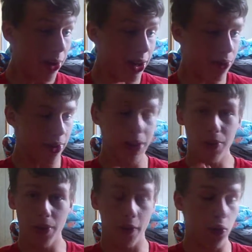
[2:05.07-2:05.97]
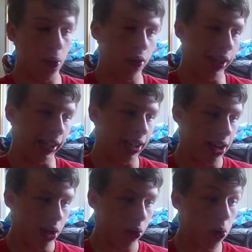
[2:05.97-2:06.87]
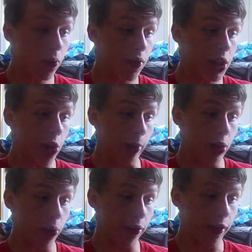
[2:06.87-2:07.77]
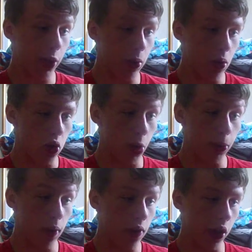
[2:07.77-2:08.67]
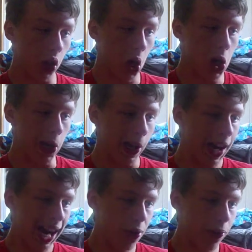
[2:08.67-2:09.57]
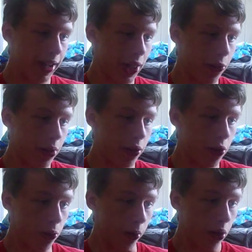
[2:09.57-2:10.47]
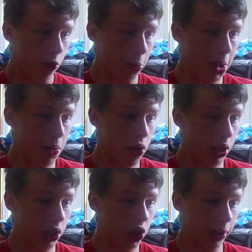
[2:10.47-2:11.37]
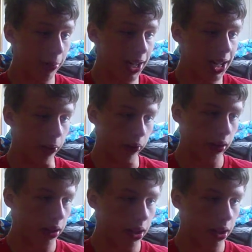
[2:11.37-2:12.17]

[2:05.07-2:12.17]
Here's the fourth thing. "Cool video. It was sick when you jumped over the car. I do skate 3 too, so maybe you can check me out."